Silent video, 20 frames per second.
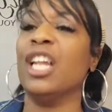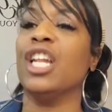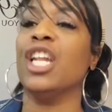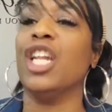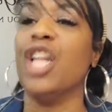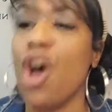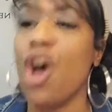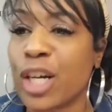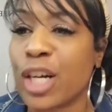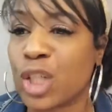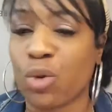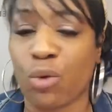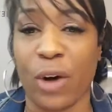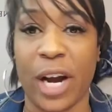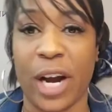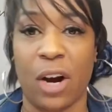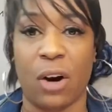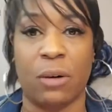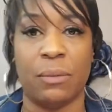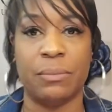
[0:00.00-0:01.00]
looks
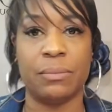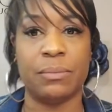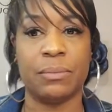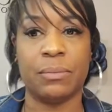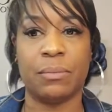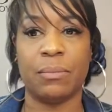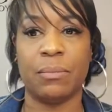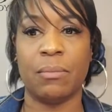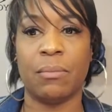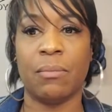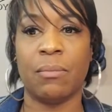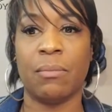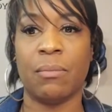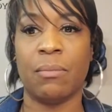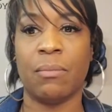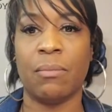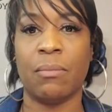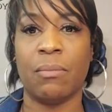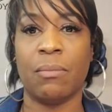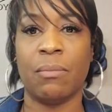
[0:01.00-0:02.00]
real,
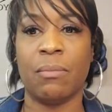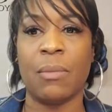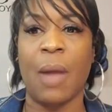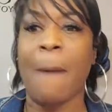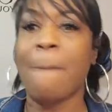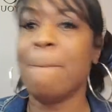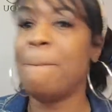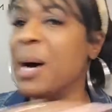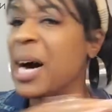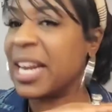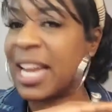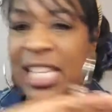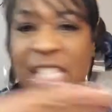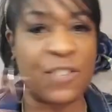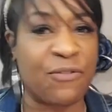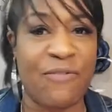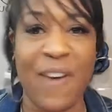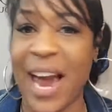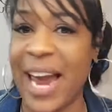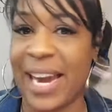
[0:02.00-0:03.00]
but it's
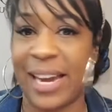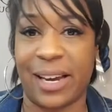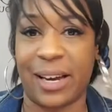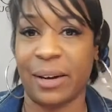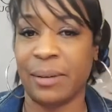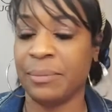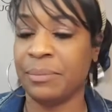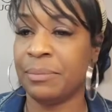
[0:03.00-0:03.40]
fake.